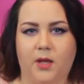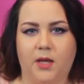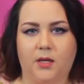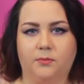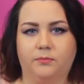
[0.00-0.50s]

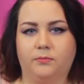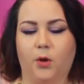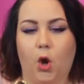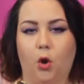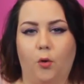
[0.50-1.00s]
like,
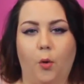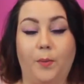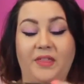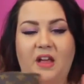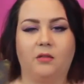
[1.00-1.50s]

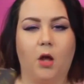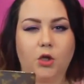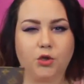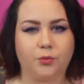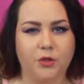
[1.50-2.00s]
open that
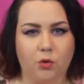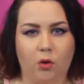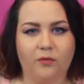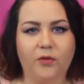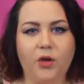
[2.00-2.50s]
luxury
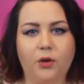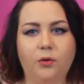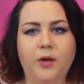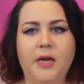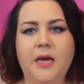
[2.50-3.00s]
door for
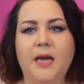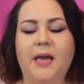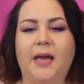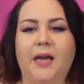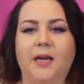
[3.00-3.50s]
you.
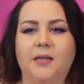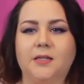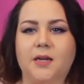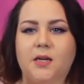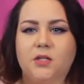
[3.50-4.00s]

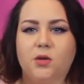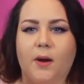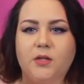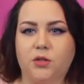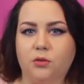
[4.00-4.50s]
And
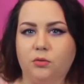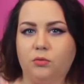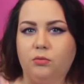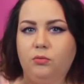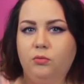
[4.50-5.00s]
so I
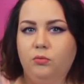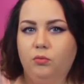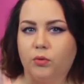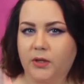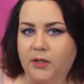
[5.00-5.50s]
do
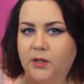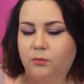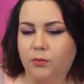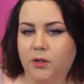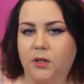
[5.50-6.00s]
really,
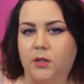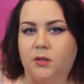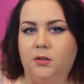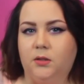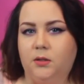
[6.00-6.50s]

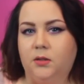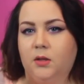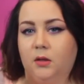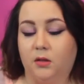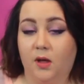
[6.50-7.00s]
really
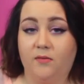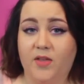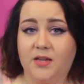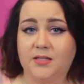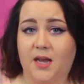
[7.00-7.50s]
love
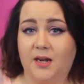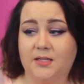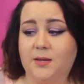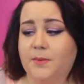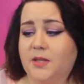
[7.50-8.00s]
this, and
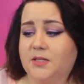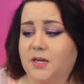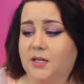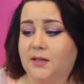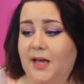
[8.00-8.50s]
it's something that's
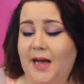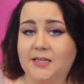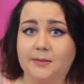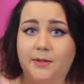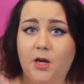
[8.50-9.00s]
gonna
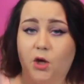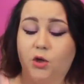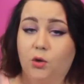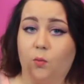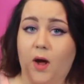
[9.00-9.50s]
last me a
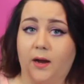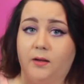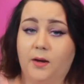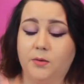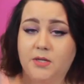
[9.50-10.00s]
good
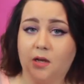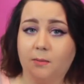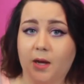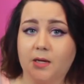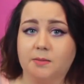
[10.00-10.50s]
while. And I was
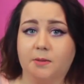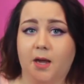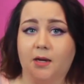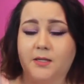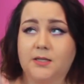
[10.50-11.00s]
telling my husband
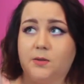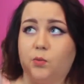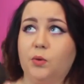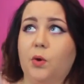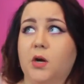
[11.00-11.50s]
that because
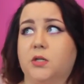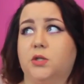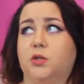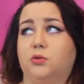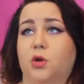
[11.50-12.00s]
we walked
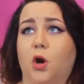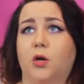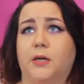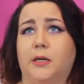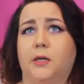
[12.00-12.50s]
into
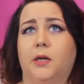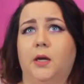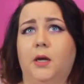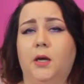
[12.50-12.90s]
Target